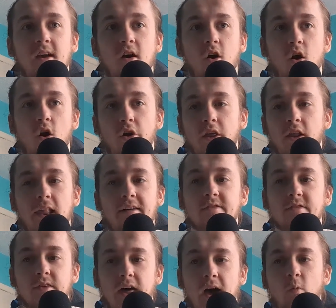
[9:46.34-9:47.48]
on a
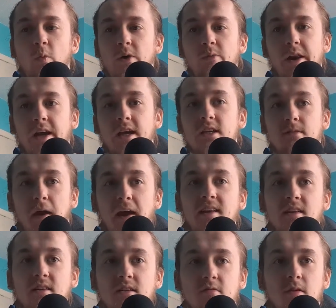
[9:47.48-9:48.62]
level that we would expect
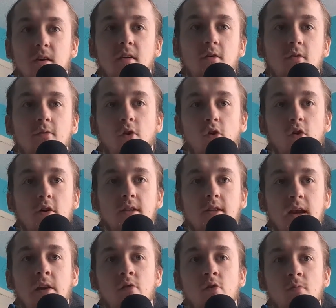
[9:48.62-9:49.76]
it to be for a De
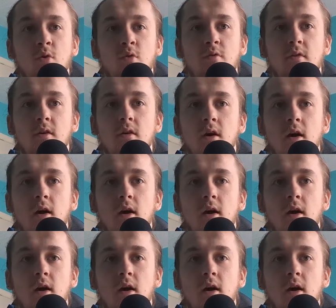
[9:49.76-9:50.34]
Niro movie